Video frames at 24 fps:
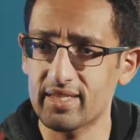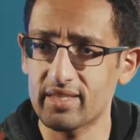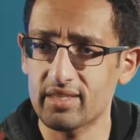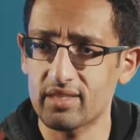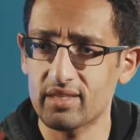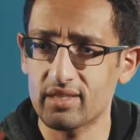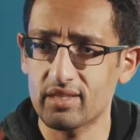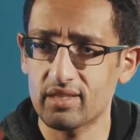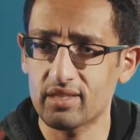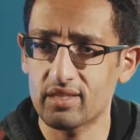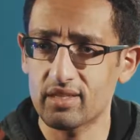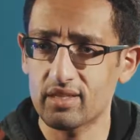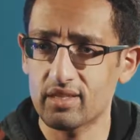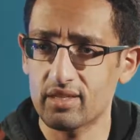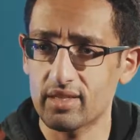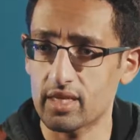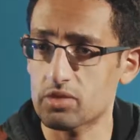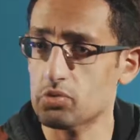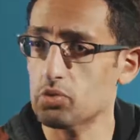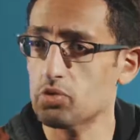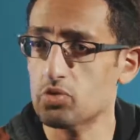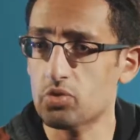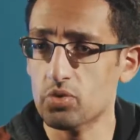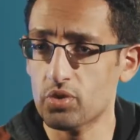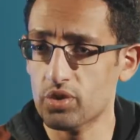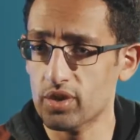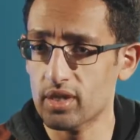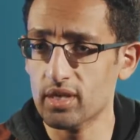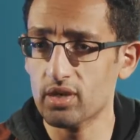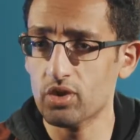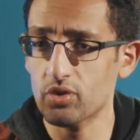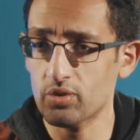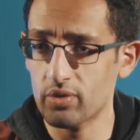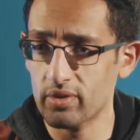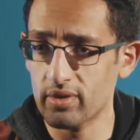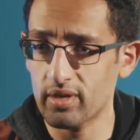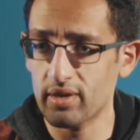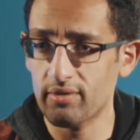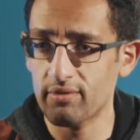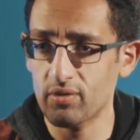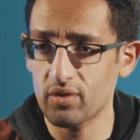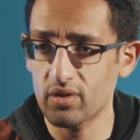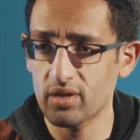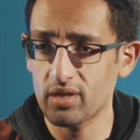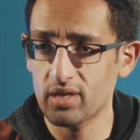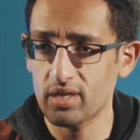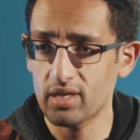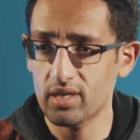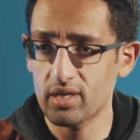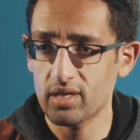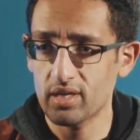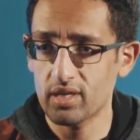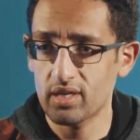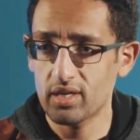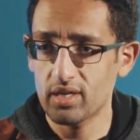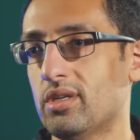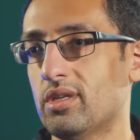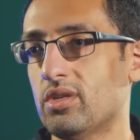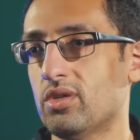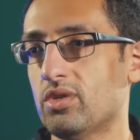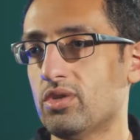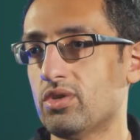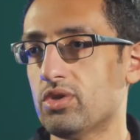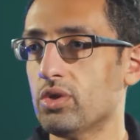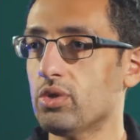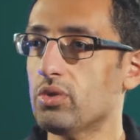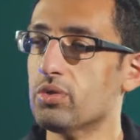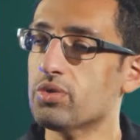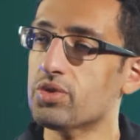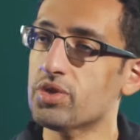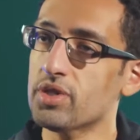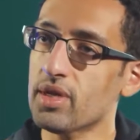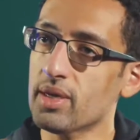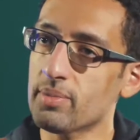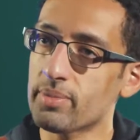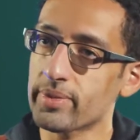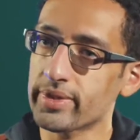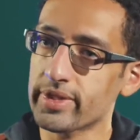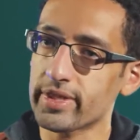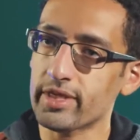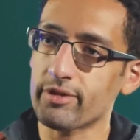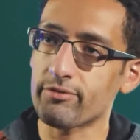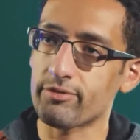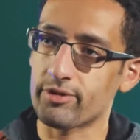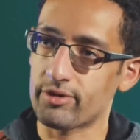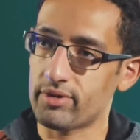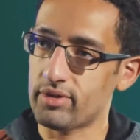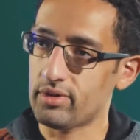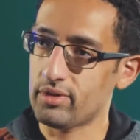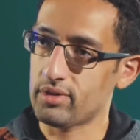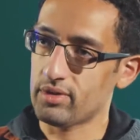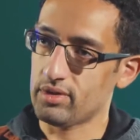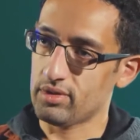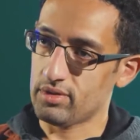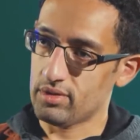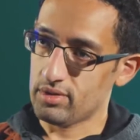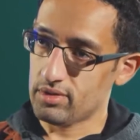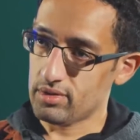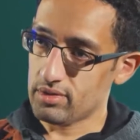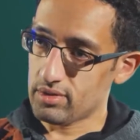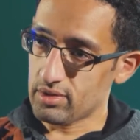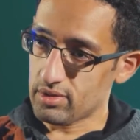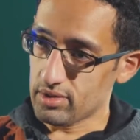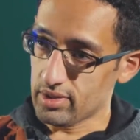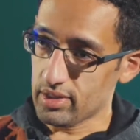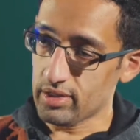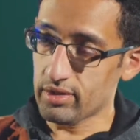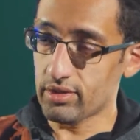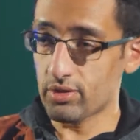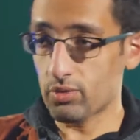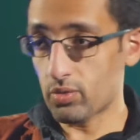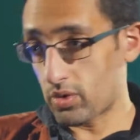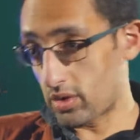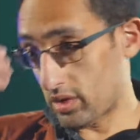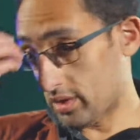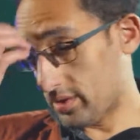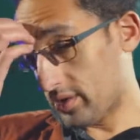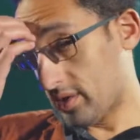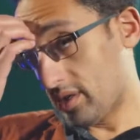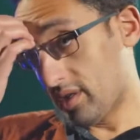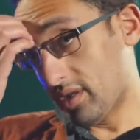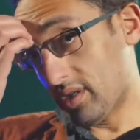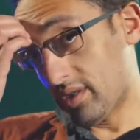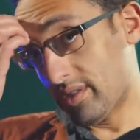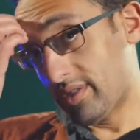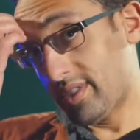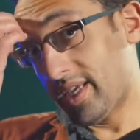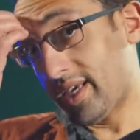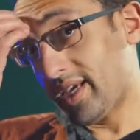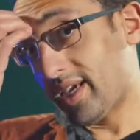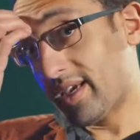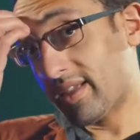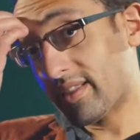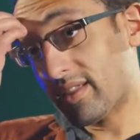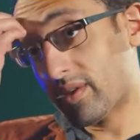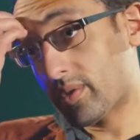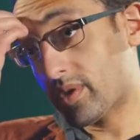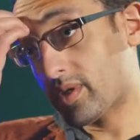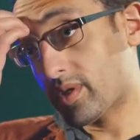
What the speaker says: it? That's what you think you were there for? So you see a believer in the world taking the